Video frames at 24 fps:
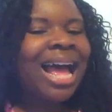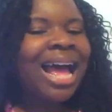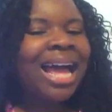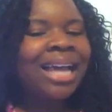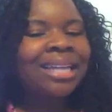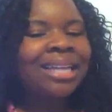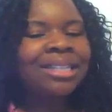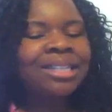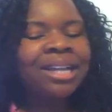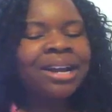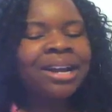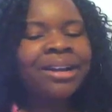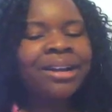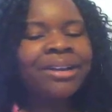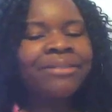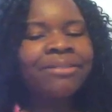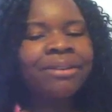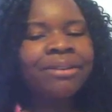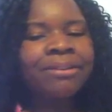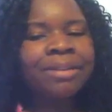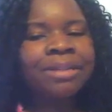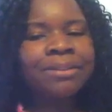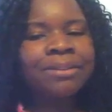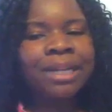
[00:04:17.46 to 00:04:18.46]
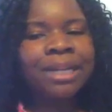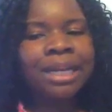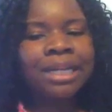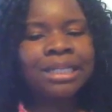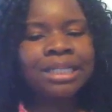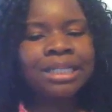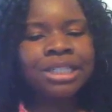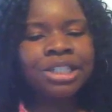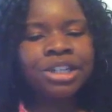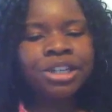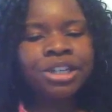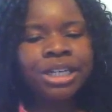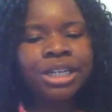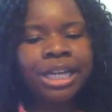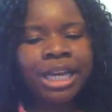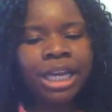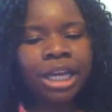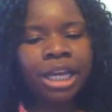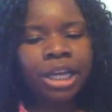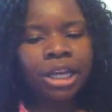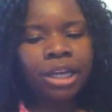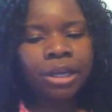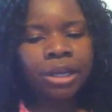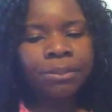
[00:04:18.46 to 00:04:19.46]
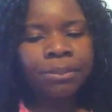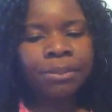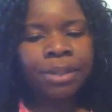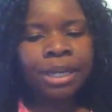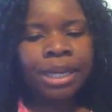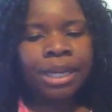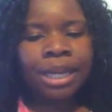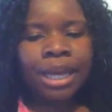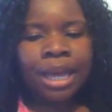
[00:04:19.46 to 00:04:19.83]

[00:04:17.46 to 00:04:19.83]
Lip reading: Sorry if I'm mispronouncing your name.